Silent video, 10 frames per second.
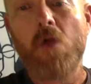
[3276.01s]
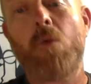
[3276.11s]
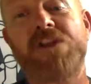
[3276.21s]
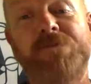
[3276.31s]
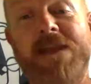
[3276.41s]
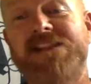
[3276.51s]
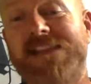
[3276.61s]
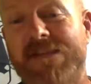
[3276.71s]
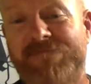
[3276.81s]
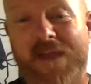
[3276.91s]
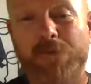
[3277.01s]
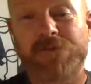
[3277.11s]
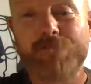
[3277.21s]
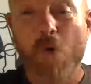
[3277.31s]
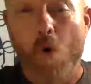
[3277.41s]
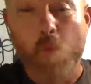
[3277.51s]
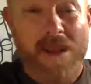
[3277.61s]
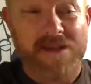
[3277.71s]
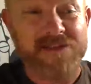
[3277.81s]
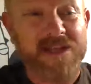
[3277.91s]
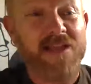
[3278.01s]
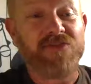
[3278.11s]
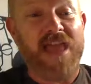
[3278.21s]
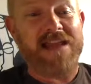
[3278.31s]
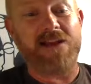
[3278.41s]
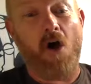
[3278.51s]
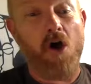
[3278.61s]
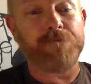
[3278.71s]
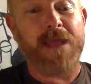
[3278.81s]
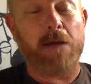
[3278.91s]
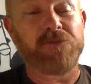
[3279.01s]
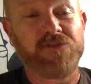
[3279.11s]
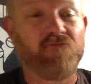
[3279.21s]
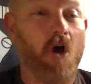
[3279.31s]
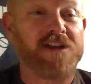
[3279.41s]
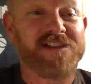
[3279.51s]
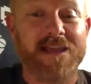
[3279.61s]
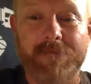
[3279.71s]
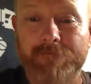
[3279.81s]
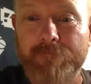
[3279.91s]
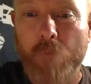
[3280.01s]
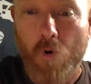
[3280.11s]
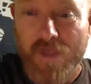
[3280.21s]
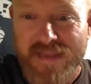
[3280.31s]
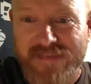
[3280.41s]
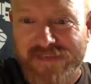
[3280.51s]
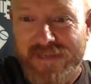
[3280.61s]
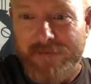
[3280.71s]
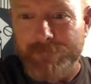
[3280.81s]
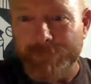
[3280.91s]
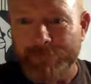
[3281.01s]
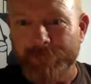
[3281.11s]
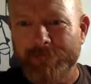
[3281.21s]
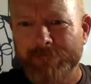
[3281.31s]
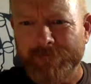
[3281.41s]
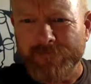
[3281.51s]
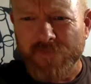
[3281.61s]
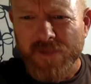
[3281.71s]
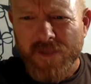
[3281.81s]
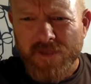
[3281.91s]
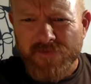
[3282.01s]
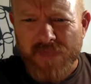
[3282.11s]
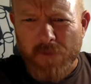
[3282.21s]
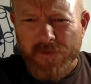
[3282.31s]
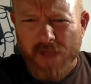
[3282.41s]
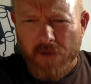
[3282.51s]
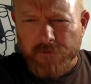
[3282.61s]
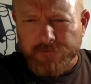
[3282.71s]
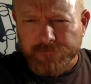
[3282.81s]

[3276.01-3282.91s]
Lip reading: which means if there was more wind, then I'd be able to write it more easily. There we go.